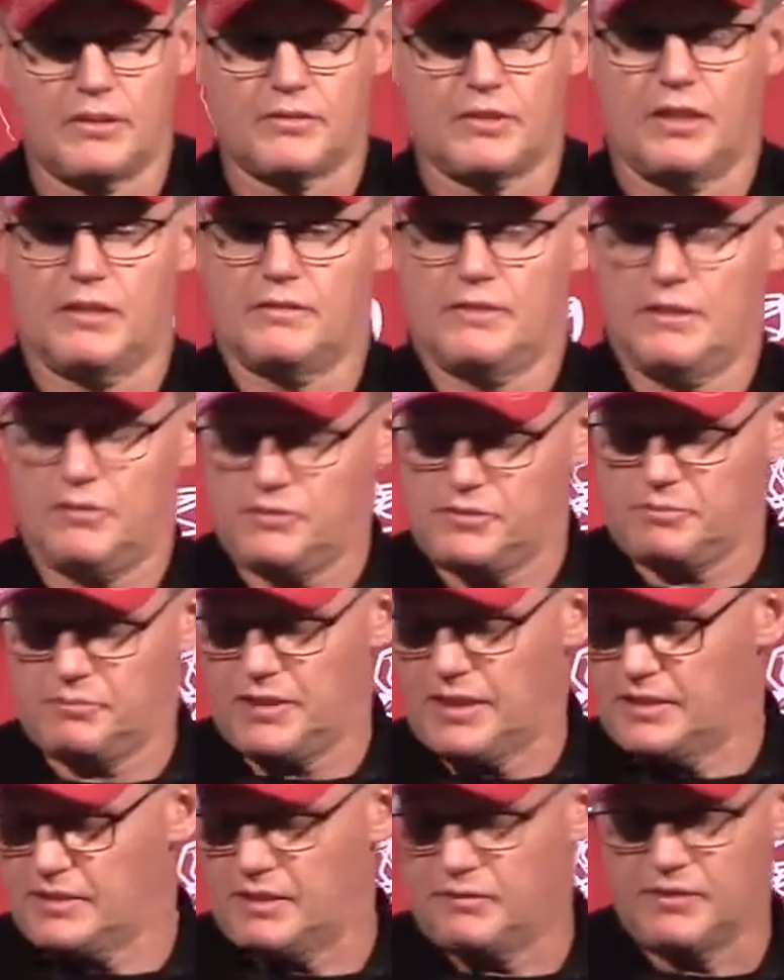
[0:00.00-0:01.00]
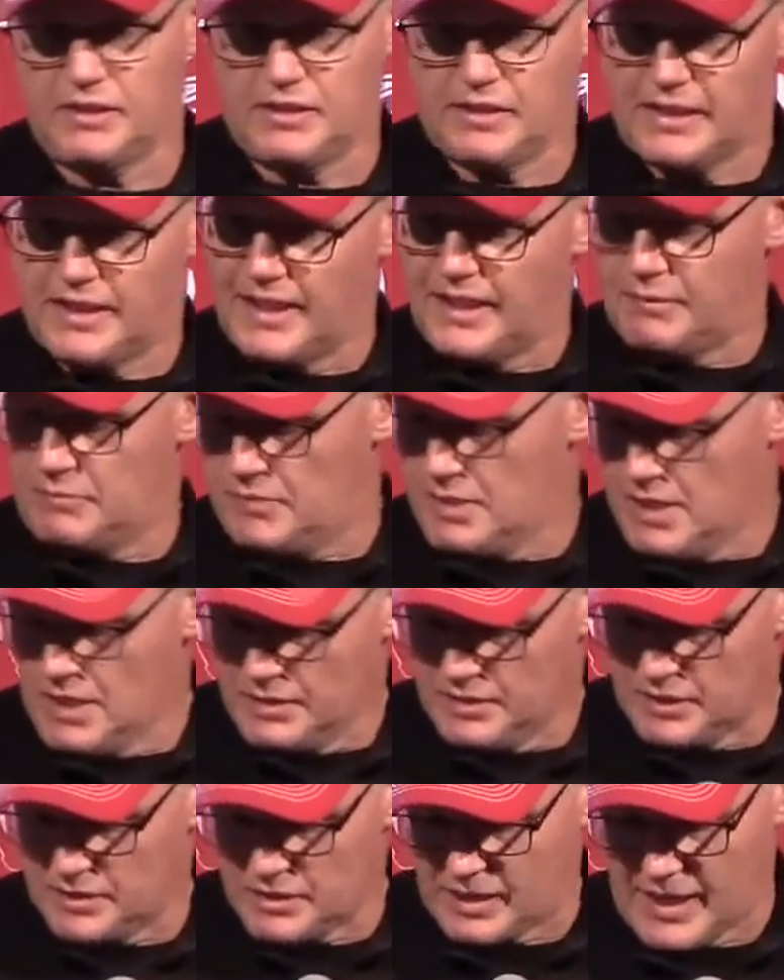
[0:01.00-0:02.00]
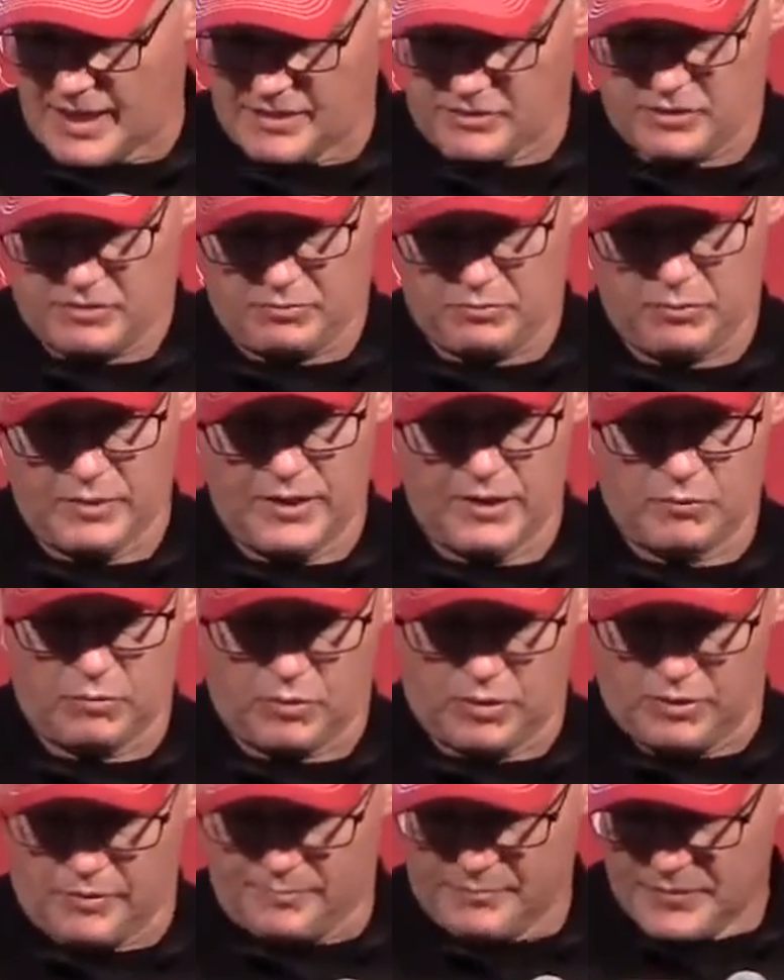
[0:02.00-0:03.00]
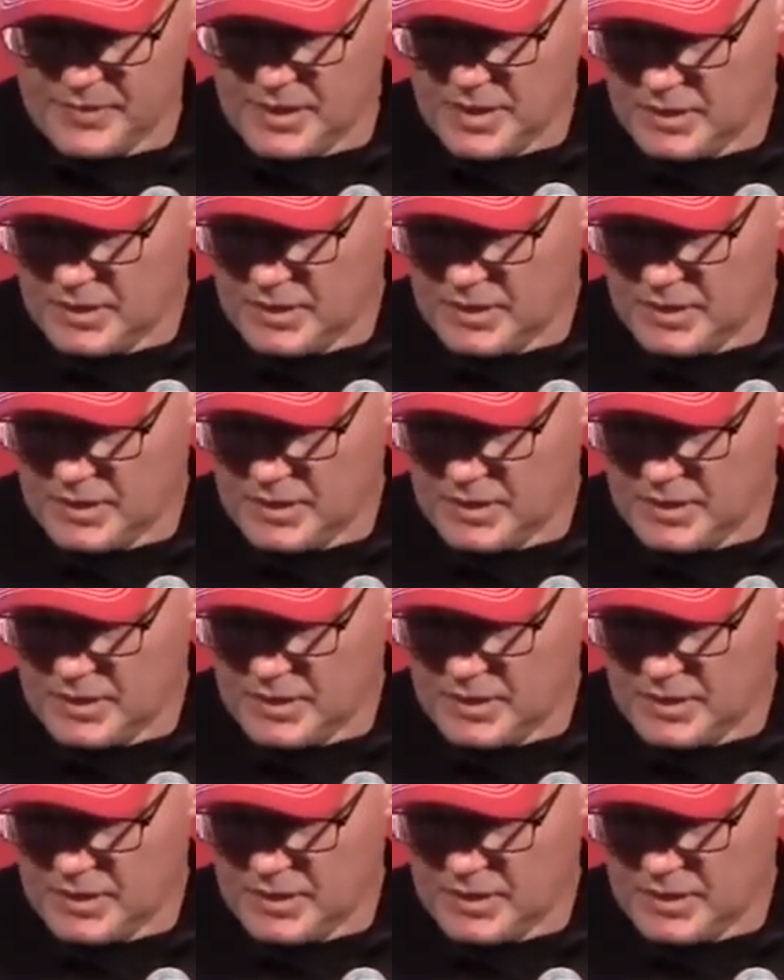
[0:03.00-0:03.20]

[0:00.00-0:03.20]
I thought there were some things even in the game this last week where,